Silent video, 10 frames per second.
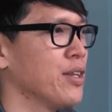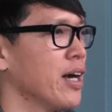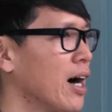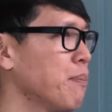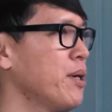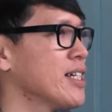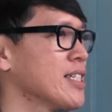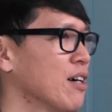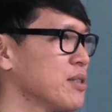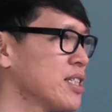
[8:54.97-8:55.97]
the
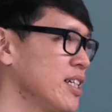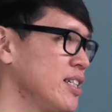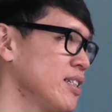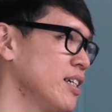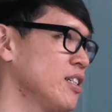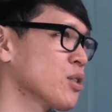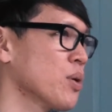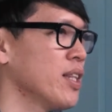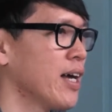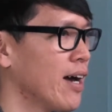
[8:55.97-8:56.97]
IPS LCD
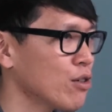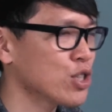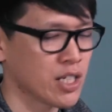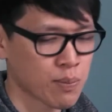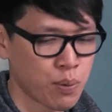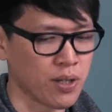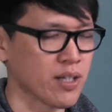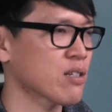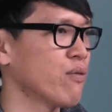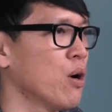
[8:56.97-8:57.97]
screen that LG has put in
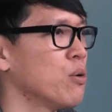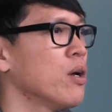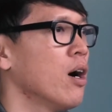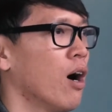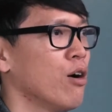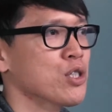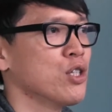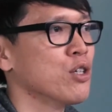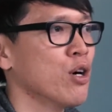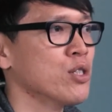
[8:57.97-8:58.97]
this phone
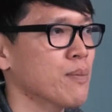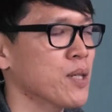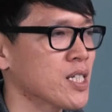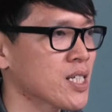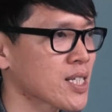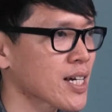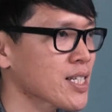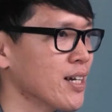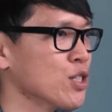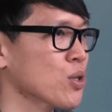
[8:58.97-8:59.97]
also goes up to
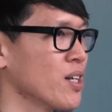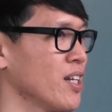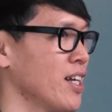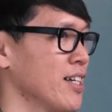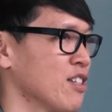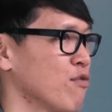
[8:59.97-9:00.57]
600 nits